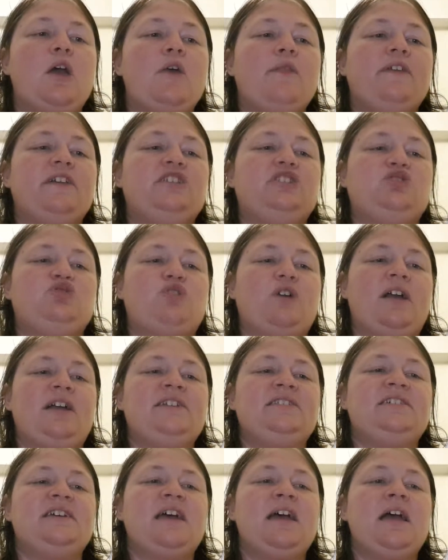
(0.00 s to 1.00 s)
The
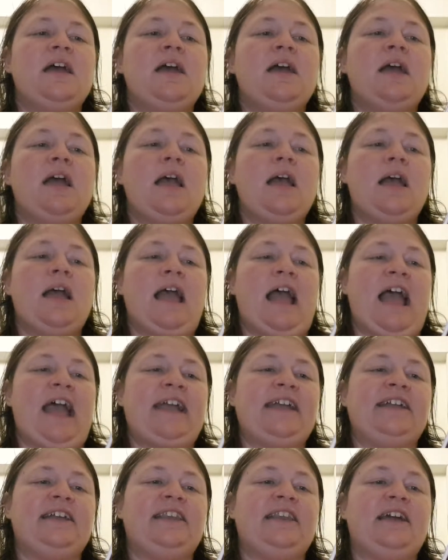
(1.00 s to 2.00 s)
straight,
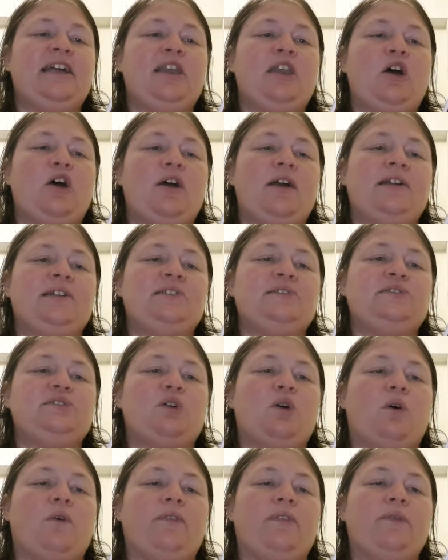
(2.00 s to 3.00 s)
angular lines
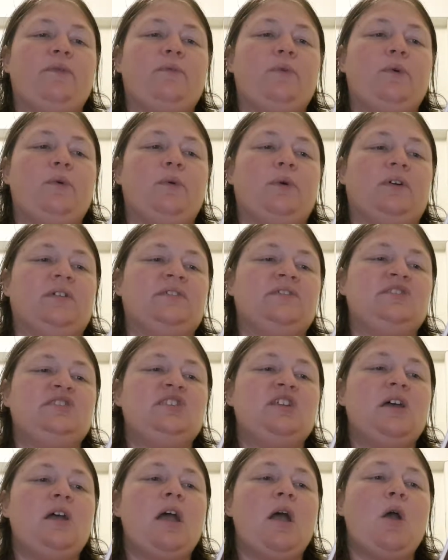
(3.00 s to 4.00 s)
of the
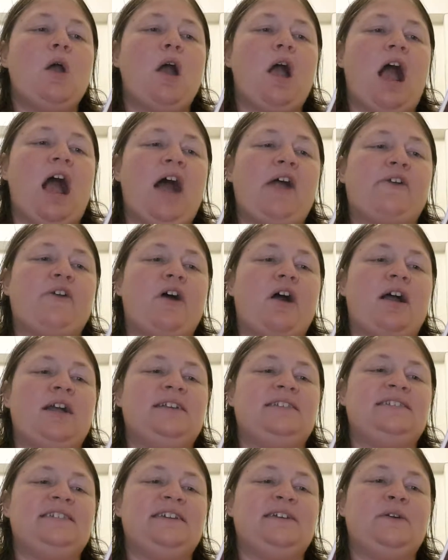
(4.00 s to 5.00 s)
runes are
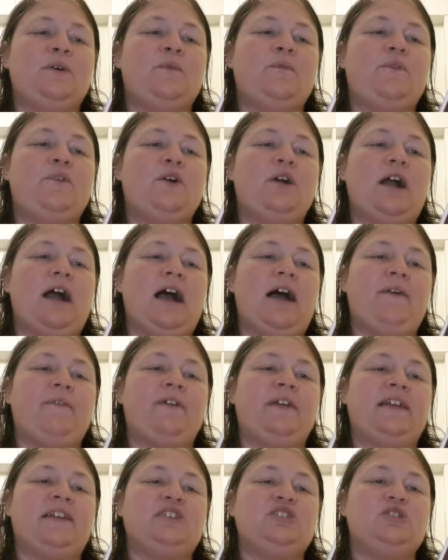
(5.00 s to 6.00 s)
ideal for
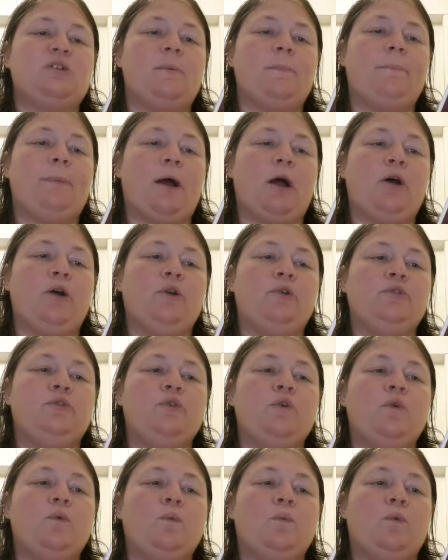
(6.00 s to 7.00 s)
carving into
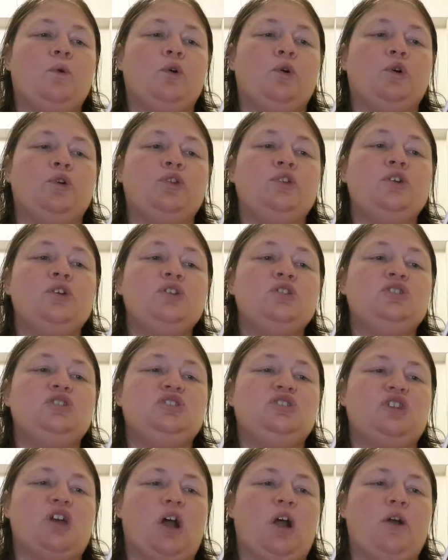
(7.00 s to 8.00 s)
bone, wood,
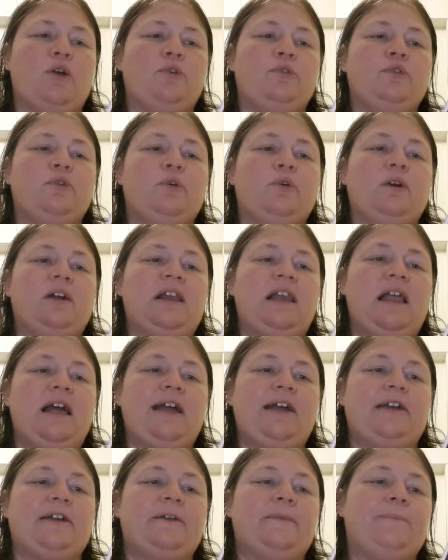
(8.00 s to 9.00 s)
stone, or
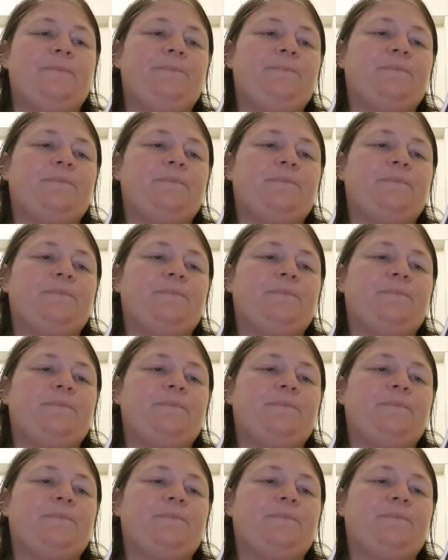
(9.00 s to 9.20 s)
clay.